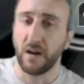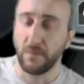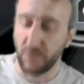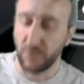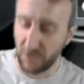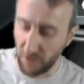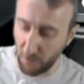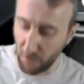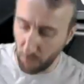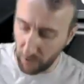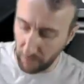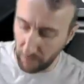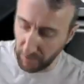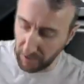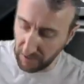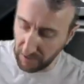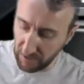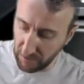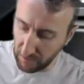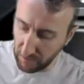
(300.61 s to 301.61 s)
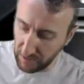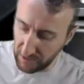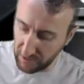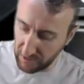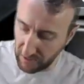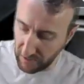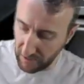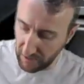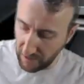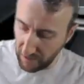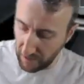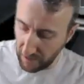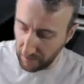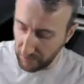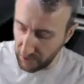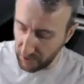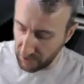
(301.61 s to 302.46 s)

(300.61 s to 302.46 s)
So what I'm going to do is I'm just